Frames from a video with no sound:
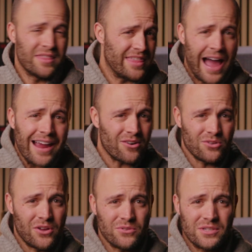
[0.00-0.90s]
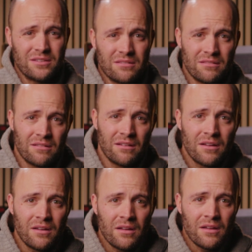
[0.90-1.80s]
That girl knows it.
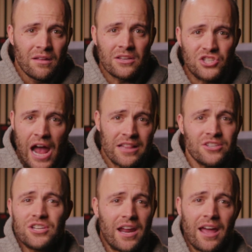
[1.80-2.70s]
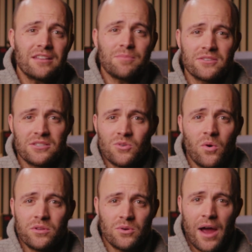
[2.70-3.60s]
The challenge that Xbox is
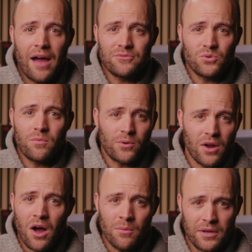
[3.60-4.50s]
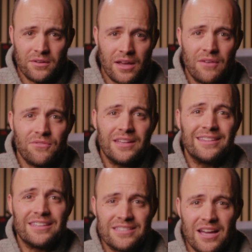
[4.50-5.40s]
going to have to overcome it if they
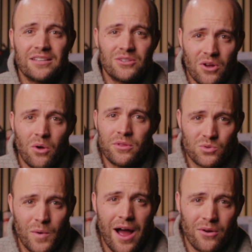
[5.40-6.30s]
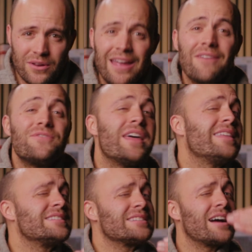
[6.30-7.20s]
decide to go this route, if they
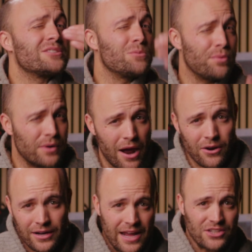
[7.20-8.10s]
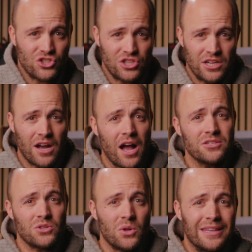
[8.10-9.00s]
decide to put out an XG
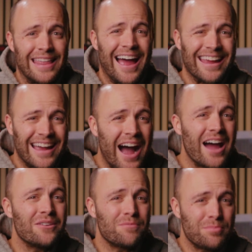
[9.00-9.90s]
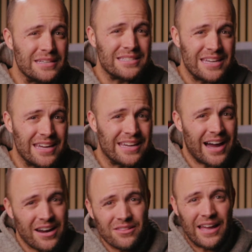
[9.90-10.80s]
console, that kind of PC,
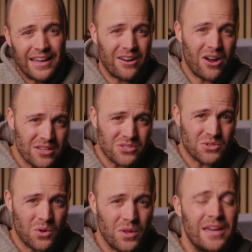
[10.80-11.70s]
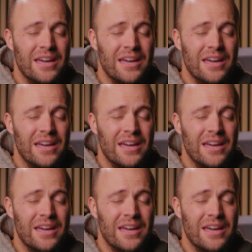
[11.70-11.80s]
kind of like a console,